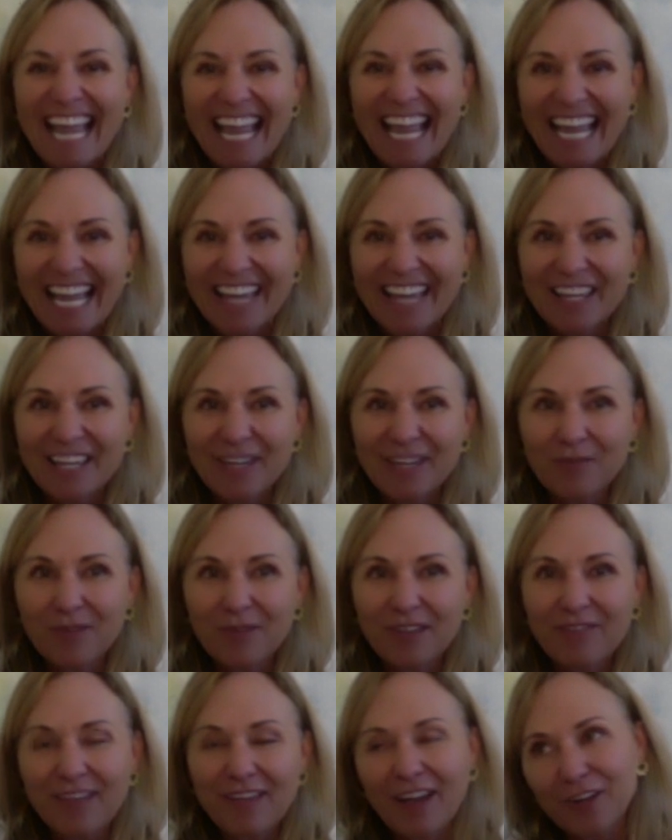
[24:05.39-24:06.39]
And then
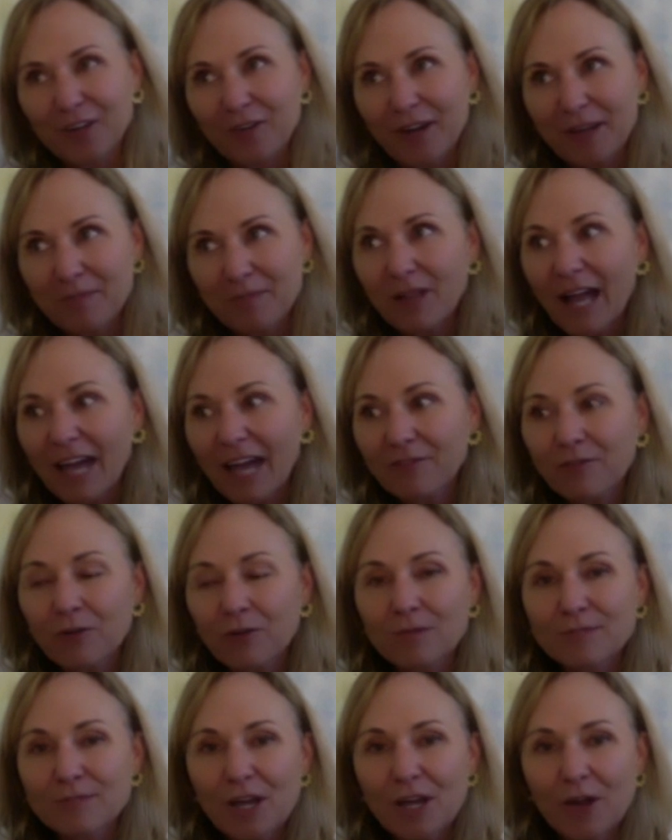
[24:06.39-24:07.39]
we found a great
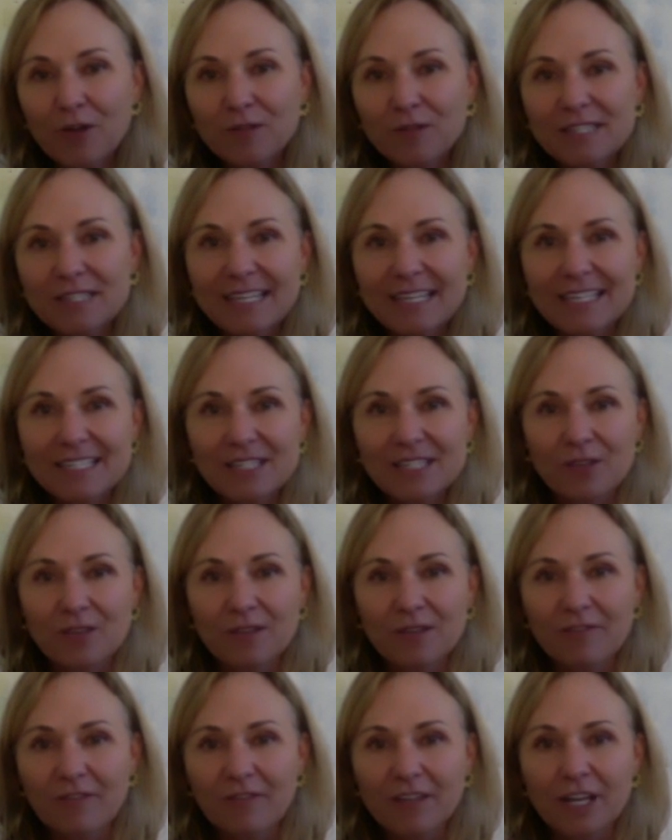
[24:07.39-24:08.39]
platform to host these so
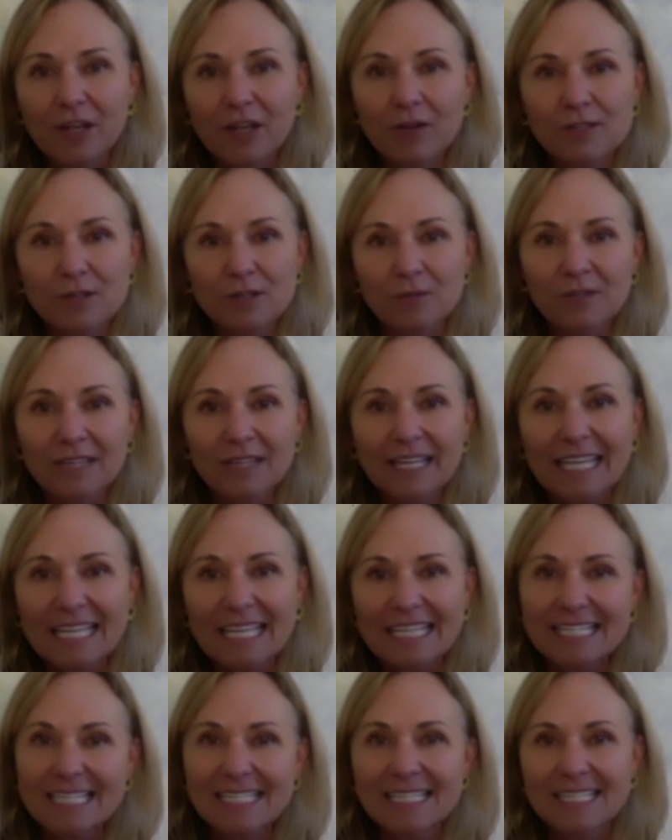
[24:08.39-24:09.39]
the videos are really
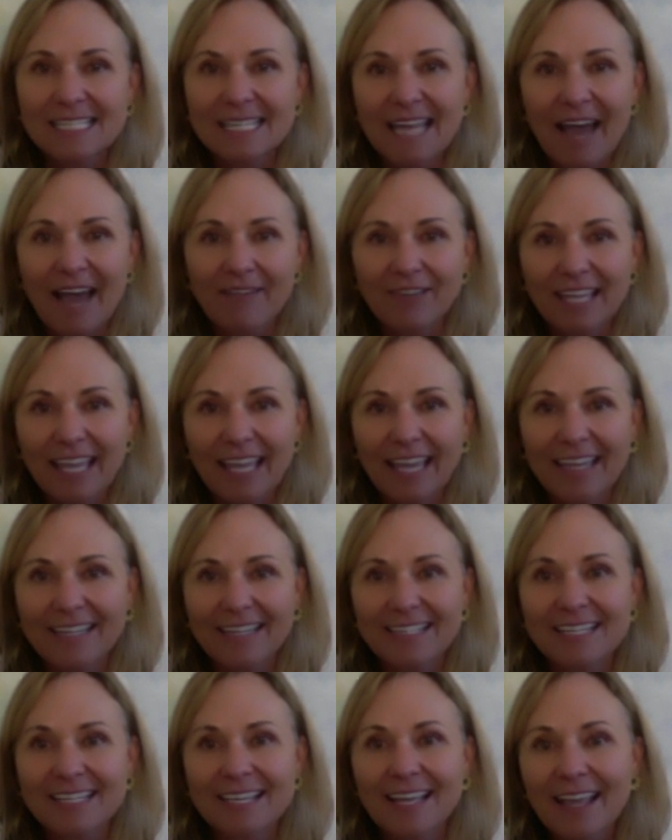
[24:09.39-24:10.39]
easy to
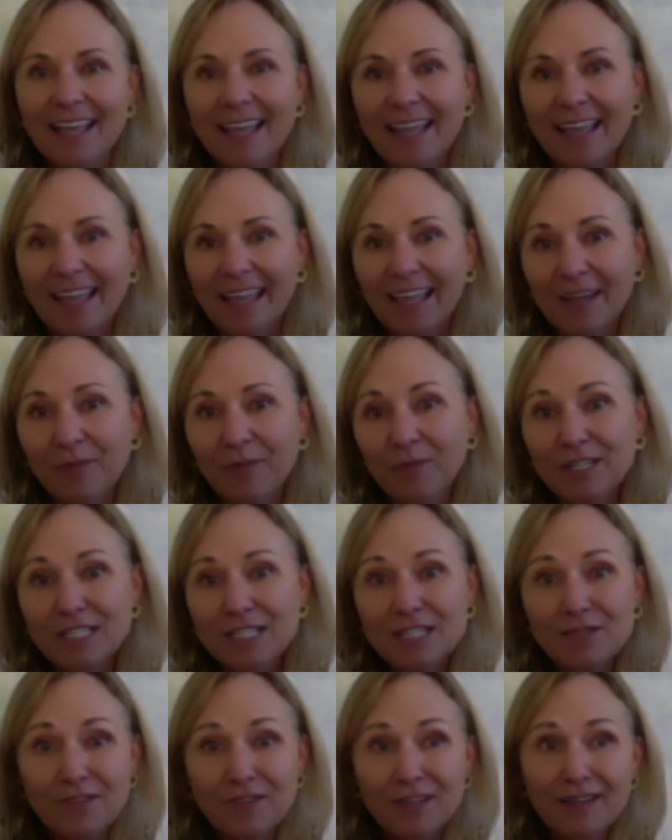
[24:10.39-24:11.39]
navigate. And we
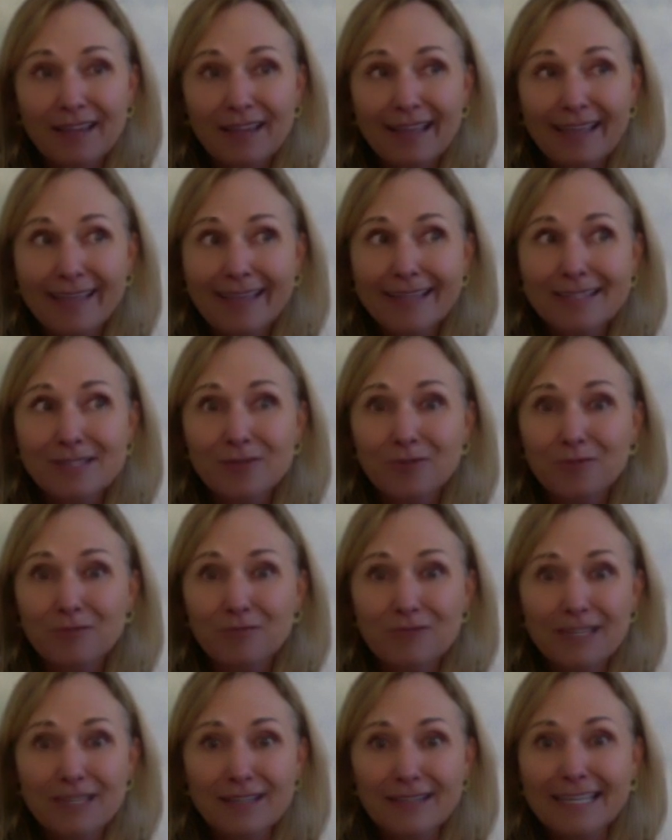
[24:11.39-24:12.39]
just feel like it's a
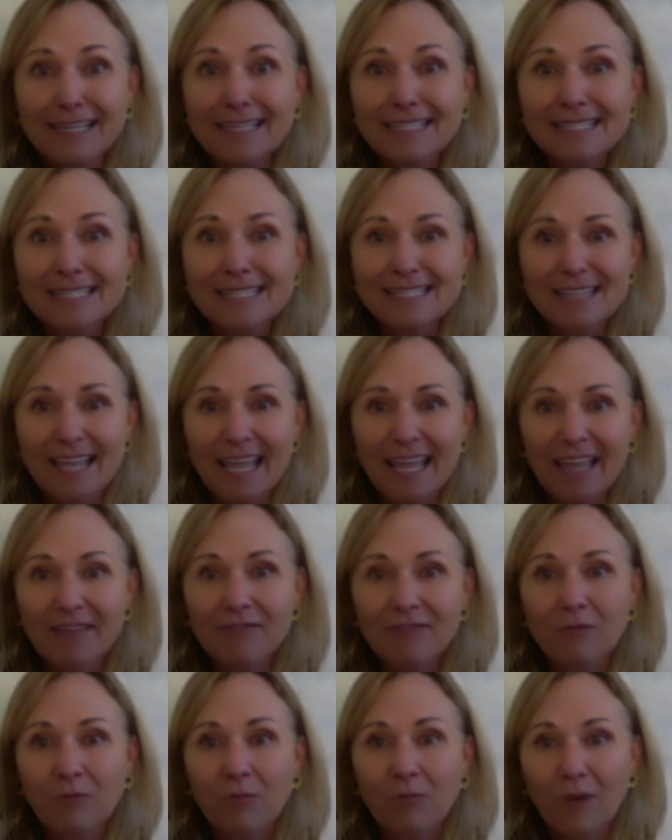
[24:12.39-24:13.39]
really safe
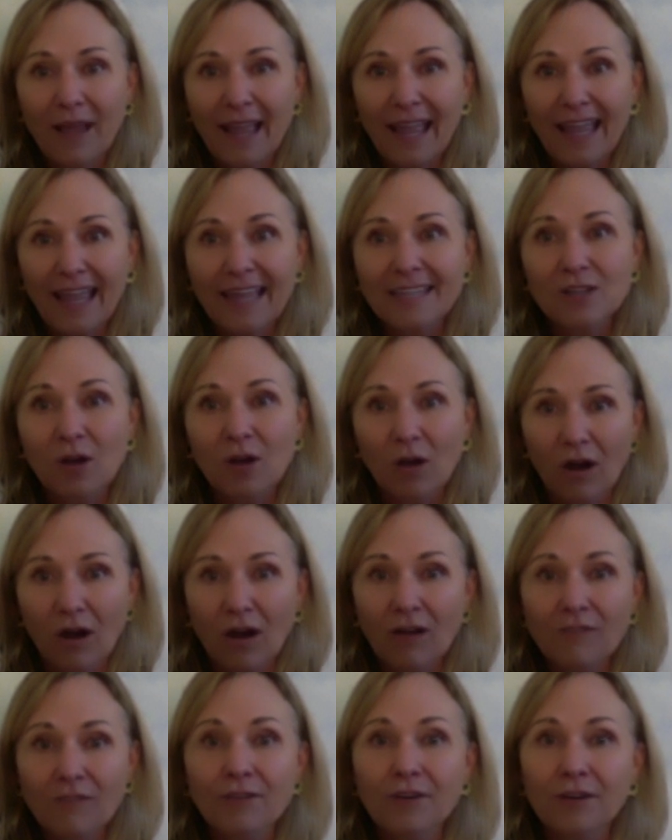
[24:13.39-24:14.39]
way to
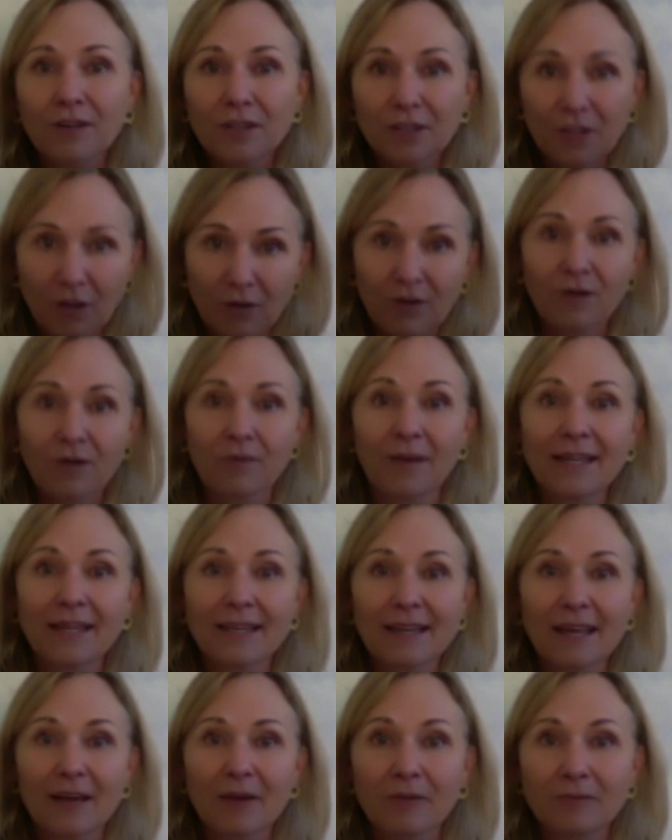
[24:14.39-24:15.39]
offer yoga right
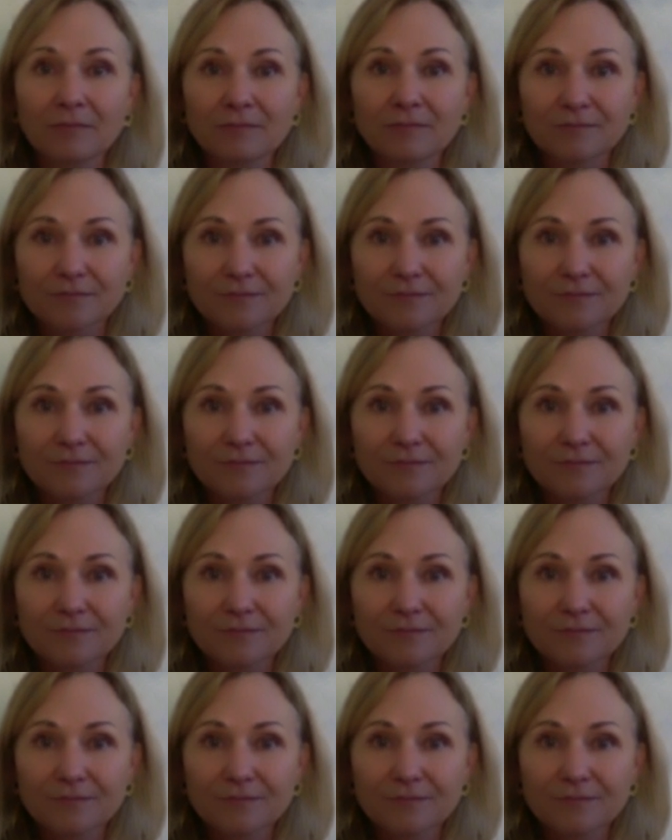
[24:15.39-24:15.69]
now.